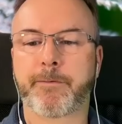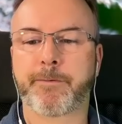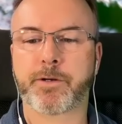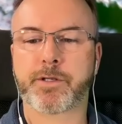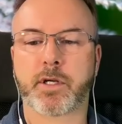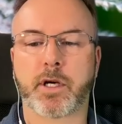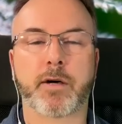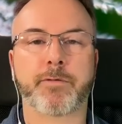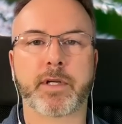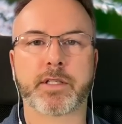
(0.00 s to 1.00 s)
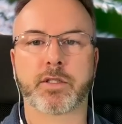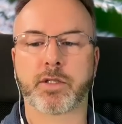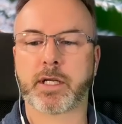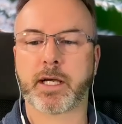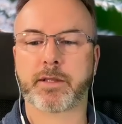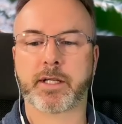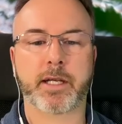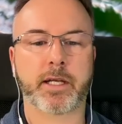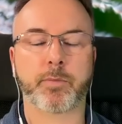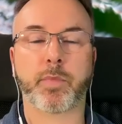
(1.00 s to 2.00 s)
First off, let's look at the
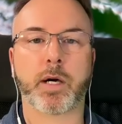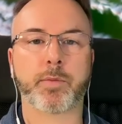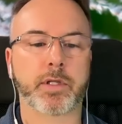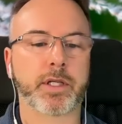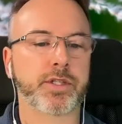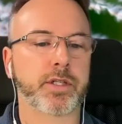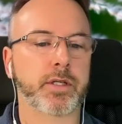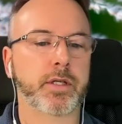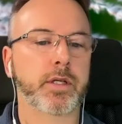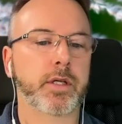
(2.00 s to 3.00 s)
Canadian population.